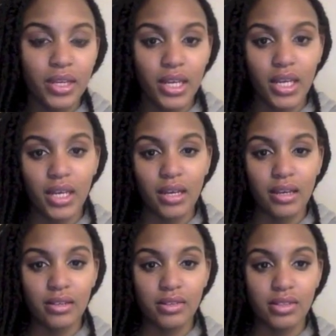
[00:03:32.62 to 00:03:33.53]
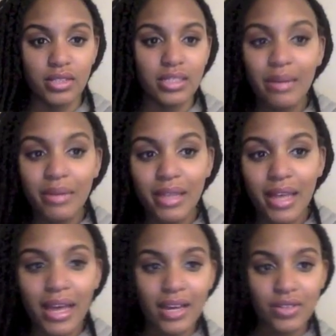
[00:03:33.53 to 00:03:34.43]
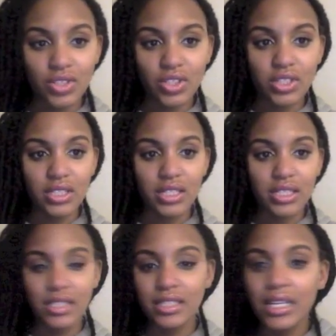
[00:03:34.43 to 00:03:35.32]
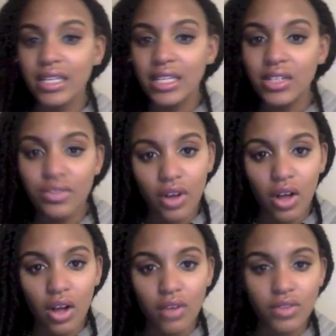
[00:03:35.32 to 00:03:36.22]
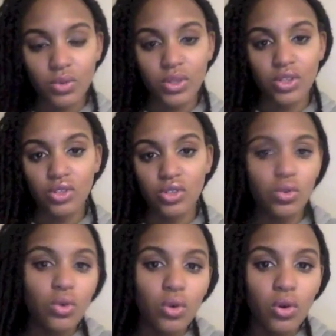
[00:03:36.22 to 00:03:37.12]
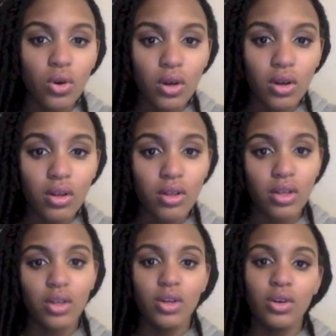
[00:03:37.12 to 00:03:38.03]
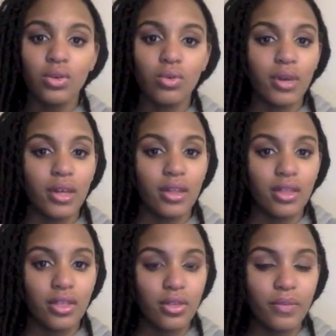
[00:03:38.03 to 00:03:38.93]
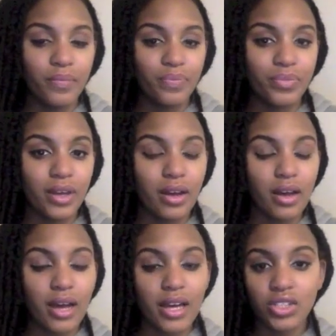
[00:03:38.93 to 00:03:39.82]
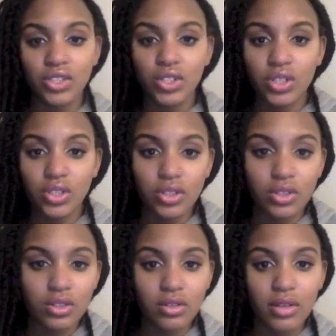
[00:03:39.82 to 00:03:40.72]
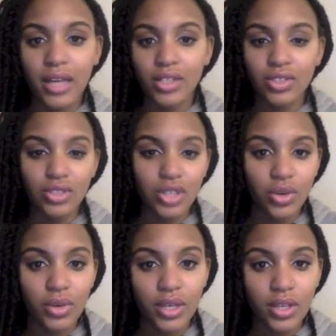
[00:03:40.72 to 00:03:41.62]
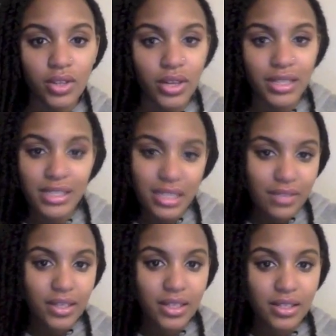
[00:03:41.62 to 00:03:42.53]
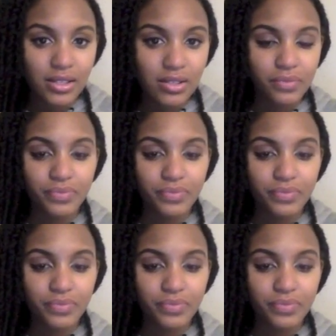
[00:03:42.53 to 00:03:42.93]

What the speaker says: And on top of that, I was just insanely involved with school, with extracurricular activities.